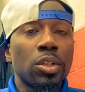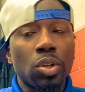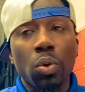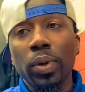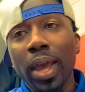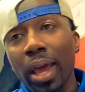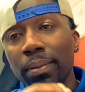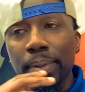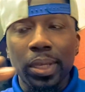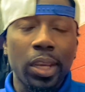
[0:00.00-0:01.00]
so we got to
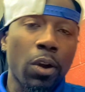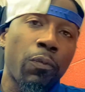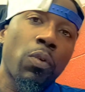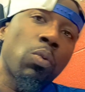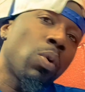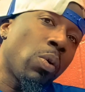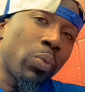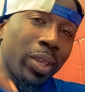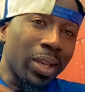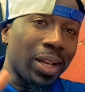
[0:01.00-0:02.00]
be careful what
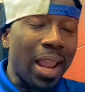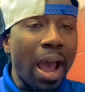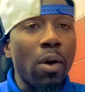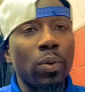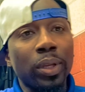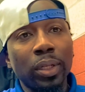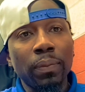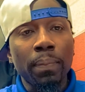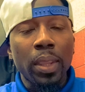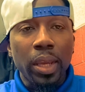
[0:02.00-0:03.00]
we allowing
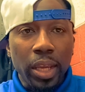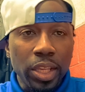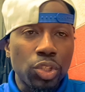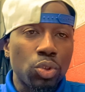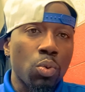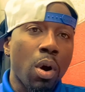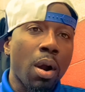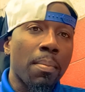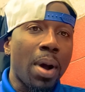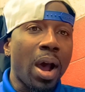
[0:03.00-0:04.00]
into
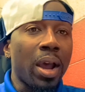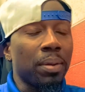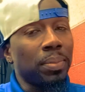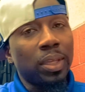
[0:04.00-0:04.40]
our mind.